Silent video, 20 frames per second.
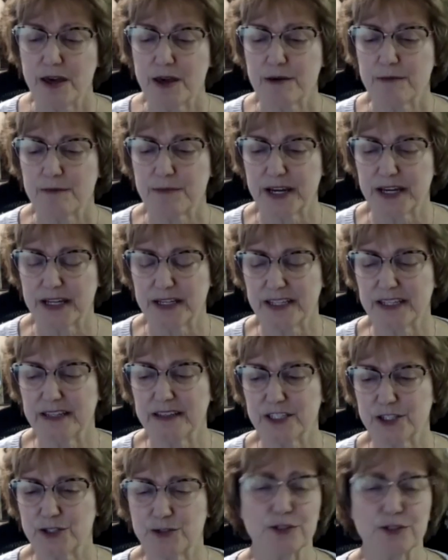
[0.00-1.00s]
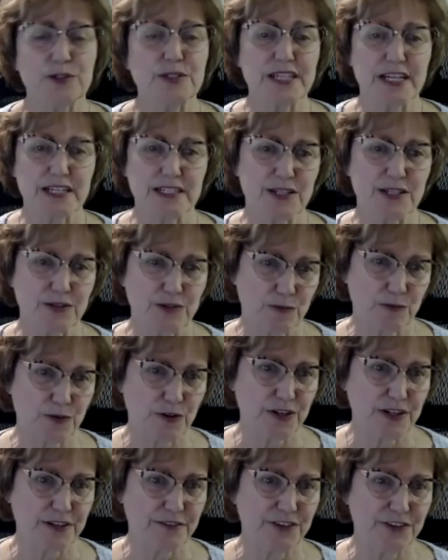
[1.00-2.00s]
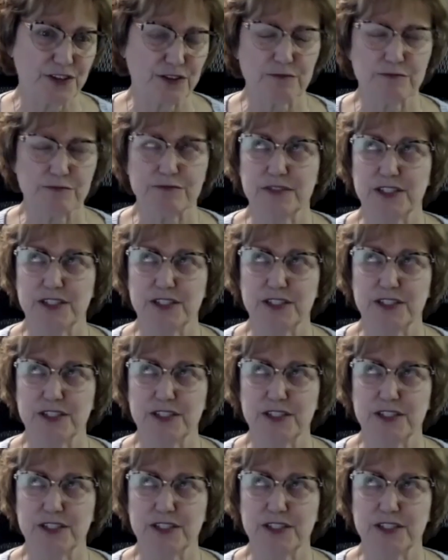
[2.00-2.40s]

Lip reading: But in the true sense of the word, if you're,